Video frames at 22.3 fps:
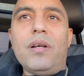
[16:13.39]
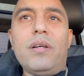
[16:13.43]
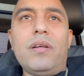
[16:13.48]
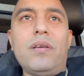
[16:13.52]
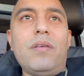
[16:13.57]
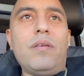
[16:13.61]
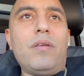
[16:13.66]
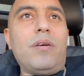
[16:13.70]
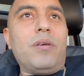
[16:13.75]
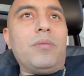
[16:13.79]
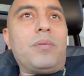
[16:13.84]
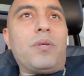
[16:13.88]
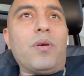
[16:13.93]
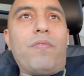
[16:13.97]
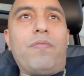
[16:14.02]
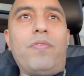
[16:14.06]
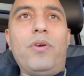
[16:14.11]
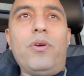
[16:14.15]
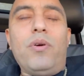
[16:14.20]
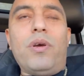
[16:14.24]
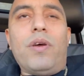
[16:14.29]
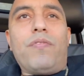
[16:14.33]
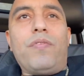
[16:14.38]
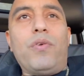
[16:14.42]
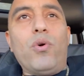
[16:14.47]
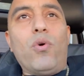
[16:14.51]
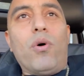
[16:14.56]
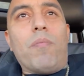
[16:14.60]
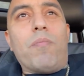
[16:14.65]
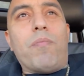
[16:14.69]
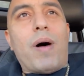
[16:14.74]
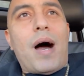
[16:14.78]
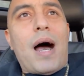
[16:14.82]
You know, so if you if you
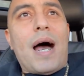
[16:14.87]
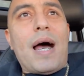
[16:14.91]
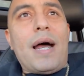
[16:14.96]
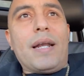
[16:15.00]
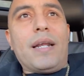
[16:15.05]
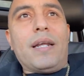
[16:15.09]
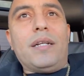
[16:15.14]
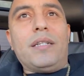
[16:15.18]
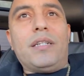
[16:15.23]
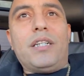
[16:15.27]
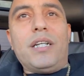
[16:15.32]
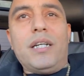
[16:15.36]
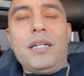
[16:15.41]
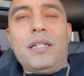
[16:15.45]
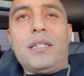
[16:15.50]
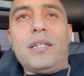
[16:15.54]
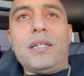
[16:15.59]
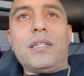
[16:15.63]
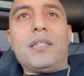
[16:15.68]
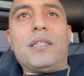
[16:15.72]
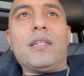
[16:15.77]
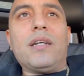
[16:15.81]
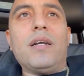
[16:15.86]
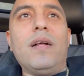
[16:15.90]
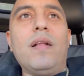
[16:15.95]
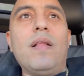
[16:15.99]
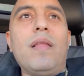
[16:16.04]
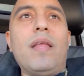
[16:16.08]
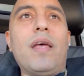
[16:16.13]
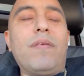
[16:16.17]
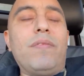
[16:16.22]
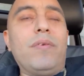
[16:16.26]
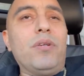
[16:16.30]
abide in Jesus,
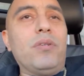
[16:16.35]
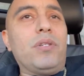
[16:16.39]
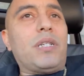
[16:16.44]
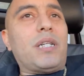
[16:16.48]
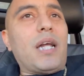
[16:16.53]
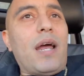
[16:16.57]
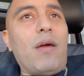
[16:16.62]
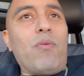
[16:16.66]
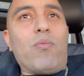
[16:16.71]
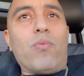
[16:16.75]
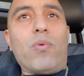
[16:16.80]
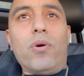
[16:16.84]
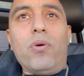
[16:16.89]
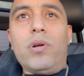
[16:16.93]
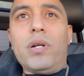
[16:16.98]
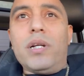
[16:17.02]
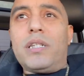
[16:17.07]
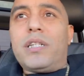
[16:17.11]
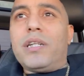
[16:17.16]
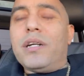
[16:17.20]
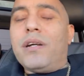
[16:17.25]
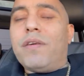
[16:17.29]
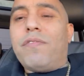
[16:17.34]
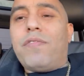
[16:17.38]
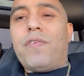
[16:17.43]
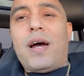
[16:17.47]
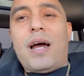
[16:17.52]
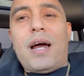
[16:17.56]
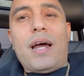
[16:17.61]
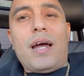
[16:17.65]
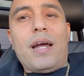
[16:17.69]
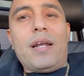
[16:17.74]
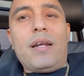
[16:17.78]
if you stay rooted to the
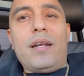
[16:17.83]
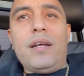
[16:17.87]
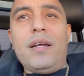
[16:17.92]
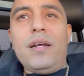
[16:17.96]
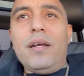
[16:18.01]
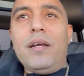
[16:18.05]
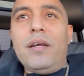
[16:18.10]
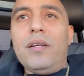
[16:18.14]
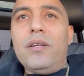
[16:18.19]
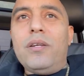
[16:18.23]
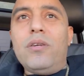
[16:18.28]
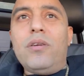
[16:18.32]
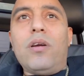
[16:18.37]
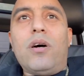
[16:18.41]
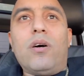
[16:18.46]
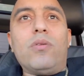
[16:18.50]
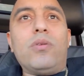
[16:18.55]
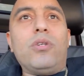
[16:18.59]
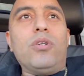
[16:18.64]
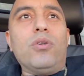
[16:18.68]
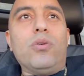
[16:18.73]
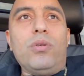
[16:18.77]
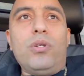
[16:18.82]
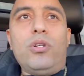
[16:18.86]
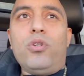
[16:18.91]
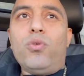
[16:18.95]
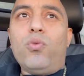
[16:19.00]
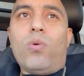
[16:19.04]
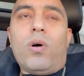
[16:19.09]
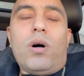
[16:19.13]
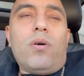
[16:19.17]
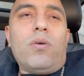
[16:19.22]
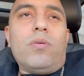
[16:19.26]
vine, you know, you you
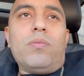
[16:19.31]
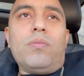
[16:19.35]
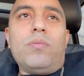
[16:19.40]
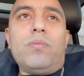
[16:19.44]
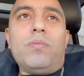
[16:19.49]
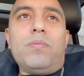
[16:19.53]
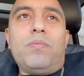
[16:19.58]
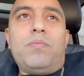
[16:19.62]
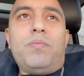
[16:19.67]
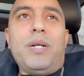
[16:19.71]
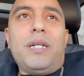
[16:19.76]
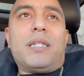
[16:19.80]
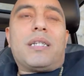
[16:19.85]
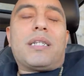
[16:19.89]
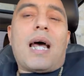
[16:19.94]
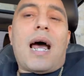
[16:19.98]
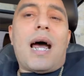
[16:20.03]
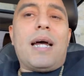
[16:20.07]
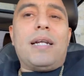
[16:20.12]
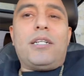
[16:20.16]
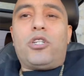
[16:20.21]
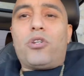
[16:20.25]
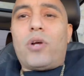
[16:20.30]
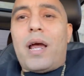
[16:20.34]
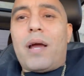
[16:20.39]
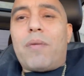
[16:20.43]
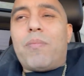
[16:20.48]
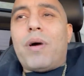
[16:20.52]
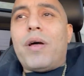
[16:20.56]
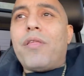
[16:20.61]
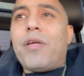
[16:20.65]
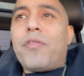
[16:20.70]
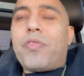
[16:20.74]
won't be sidetracked
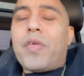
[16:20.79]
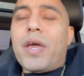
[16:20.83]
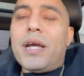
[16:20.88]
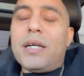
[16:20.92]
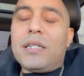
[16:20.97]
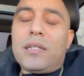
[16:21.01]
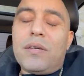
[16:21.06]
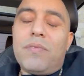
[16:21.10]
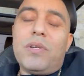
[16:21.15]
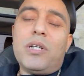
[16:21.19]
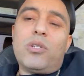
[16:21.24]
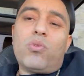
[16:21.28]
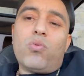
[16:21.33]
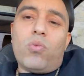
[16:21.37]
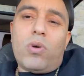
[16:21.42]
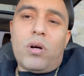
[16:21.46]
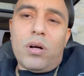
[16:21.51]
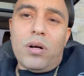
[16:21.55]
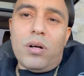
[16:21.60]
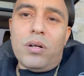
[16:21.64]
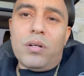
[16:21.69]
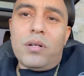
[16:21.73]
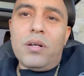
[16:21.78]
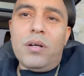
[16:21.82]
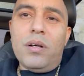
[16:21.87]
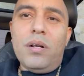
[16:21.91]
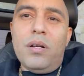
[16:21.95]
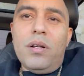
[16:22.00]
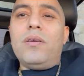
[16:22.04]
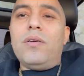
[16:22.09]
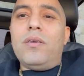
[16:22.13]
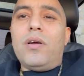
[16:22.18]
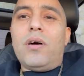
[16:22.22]
by the things of this world.
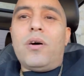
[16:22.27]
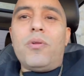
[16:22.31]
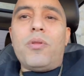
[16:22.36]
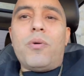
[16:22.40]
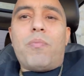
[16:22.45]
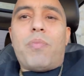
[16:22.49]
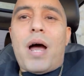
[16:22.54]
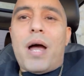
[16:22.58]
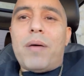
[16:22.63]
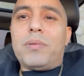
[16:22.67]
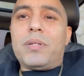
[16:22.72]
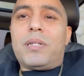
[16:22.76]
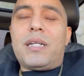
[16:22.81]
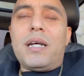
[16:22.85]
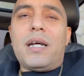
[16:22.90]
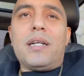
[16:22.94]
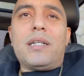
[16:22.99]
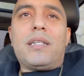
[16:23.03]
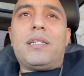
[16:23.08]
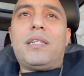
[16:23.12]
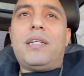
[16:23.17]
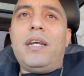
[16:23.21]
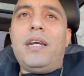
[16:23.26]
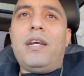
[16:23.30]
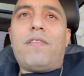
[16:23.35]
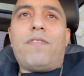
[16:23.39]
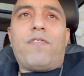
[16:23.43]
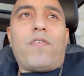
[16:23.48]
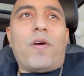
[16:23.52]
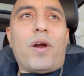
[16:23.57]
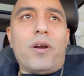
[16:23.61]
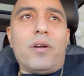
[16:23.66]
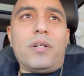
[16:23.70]
You know, the Bible says, seek
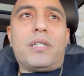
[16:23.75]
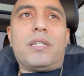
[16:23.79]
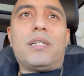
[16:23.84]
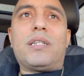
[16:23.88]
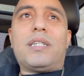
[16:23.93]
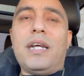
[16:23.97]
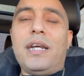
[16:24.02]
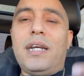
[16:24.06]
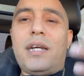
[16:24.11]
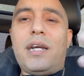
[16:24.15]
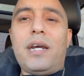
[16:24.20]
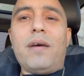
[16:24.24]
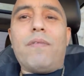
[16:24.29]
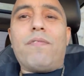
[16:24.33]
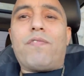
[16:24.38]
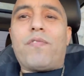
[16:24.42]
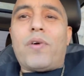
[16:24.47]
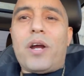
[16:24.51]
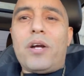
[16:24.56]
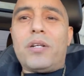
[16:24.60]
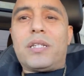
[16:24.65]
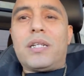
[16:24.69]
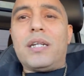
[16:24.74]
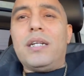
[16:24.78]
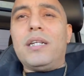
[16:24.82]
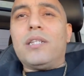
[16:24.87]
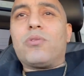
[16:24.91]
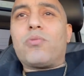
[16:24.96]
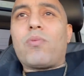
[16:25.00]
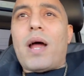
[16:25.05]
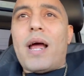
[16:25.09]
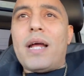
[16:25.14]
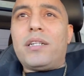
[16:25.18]
first, seek him first in
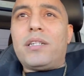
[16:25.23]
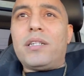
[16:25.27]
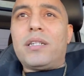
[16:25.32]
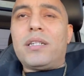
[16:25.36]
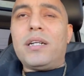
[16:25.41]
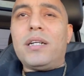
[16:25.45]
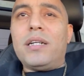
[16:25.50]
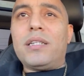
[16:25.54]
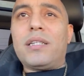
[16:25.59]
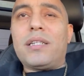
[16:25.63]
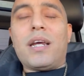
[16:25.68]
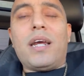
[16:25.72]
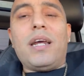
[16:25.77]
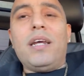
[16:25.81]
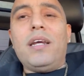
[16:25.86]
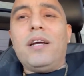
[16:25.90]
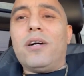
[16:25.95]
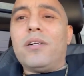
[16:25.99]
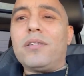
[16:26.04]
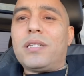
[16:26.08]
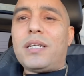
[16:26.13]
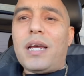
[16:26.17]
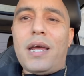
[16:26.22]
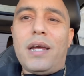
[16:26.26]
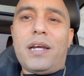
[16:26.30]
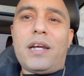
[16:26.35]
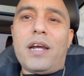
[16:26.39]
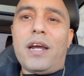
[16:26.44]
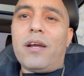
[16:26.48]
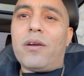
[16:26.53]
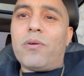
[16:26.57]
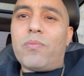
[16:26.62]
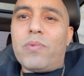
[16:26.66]
his righteousness, and he going to take
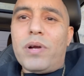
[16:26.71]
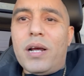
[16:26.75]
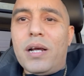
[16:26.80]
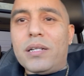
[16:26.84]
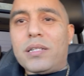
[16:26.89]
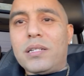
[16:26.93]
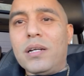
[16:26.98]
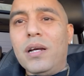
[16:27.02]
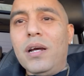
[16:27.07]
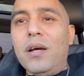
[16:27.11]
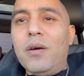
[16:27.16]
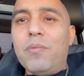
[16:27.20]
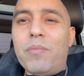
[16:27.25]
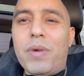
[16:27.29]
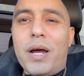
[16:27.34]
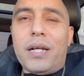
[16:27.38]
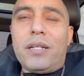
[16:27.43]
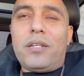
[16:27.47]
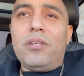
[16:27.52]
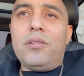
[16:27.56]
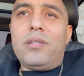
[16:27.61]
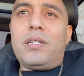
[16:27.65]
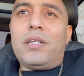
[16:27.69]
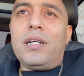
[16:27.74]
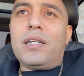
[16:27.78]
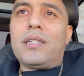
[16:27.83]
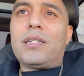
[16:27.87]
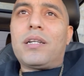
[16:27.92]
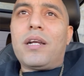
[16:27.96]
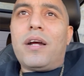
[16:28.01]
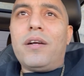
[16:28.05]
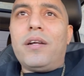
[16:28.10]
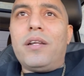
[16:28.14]
care of the rest. Matthew
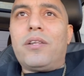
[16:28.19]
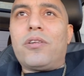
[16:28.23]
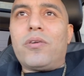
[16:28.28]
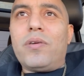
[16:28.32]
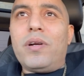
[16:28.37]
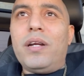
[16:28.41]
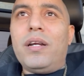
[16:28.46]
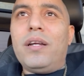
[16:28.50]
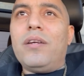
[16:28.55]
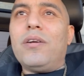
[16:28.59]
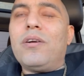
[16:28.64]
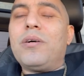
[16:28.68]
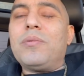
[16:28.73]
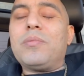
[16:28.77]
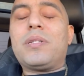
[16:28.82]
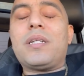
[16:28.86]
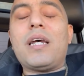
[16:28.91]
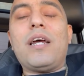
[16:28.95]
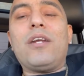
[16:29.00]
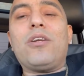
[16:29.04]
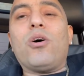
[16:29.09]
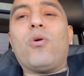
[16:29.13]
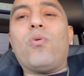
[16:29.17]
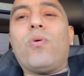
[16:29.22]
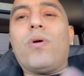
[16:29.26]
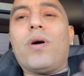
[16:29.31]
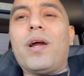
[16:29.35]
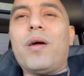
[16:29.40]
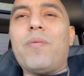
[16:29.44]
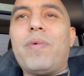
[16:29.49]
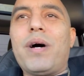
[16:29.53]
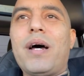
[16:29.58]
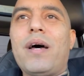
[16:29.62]
6, 33. You know what I'm saying? Don't
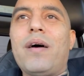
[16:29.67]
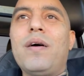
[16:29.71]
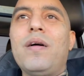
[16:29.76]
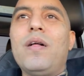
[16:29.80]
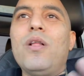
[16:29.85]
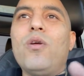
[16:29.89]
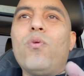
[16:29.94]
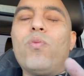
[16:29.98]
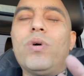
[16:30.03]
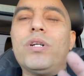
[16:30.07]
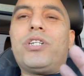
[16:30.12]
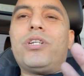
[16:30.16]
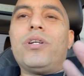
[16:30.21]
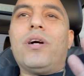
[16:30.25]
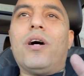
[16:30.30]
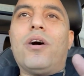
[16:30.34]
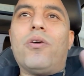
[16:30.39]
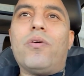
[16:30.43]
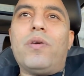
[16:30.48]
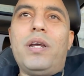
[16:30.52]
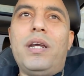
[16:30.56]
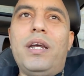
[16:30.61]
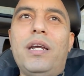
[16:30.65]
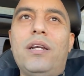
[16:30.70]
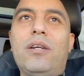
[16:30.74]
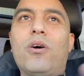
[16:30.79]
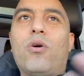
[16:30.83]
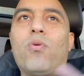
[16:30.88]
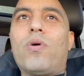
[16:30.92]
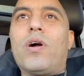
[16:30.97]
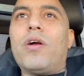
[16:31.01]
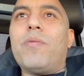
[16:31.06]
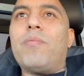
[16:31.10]
worry about what you're going to eat.
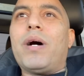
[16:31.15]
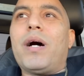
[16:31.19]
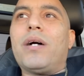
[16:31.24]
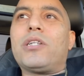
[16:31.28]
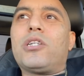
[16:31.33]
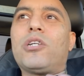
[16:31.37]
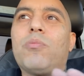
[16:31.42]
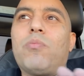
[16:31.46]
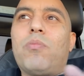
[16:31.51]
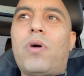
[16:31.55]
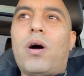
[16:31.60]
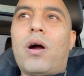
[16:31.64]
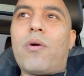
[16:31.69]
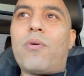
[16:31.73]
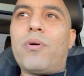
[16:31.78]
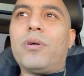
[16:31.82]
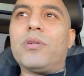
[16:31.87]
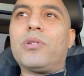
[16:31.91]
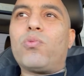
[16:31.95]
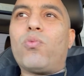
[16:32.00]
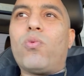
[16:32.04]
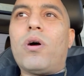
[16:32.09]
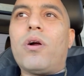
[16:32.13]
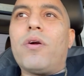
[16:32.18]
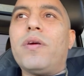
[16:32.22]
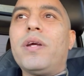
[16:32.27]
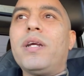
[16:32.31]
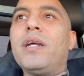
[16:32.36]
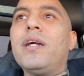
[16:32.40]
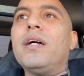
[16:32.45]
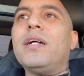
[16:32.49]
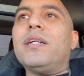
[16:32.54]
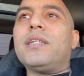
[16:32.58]
Don't worry about tomorrow's
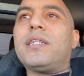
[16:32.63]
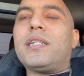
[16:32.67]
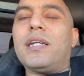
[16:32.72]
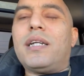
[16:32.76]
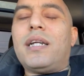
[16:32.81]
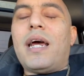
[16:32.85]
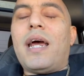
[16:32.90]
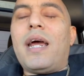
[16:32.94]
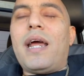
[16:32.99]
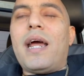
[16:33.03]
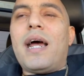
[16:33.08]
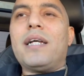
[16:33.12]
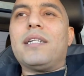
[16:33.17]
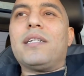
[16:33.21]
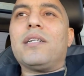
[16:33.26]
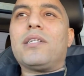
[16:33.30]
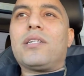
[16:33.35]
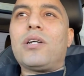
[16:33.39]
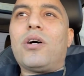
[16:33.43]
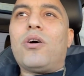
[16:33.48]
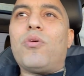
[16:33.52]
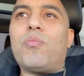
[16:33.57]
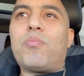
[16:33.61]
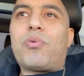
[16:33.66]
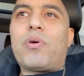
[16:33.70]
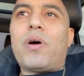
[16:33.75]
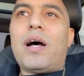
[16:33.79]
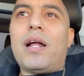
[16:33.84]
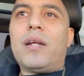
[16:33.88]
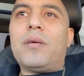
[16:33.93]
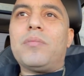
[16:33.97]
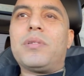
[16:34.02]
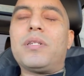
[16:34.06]
worry. Today has its own
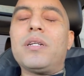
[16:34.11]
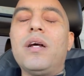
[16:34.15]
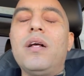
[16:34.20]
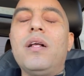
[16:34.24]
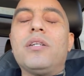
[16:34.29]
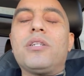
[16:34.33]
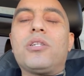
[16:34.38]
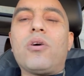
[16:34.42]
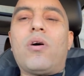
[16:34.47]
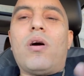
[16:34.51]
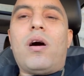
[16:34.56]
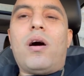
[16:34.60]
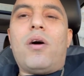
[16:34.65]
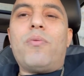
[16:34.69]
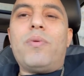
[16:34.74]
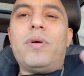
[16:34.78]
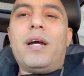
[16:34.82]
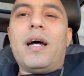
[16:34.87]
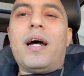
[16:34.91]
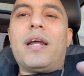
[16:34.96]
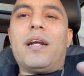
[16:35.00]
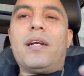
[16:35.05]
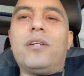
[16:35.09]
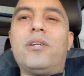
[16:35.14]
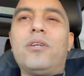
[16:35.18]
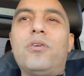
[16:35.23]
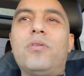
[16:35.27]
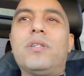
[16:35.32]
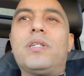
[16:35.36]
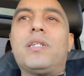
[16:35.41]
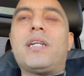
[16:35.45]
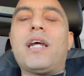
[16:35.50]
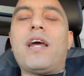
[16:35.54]
problems. So all we got to
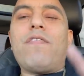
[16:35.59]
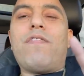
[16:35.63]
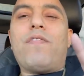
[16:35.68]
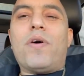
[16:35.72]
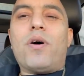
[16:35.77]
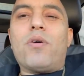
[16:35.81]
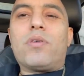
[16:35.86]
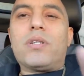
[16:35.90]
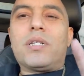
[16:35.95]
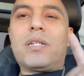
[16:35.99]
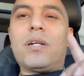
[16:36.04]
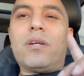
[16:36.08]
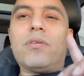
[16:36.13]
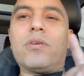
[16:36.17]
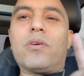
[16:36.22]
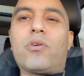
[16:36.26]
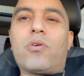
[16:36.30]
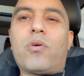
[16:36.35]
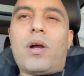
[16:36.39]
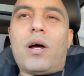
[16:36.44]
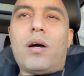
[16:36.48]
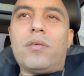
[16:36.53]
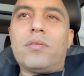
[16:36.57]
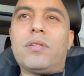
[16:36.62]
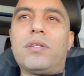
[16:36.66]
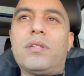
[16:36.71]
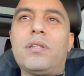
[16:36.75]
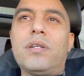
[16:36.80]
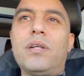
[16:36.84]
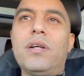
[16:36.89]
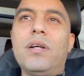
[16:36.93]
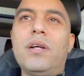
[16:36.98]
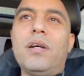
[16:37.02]
do is stay focused on the cross.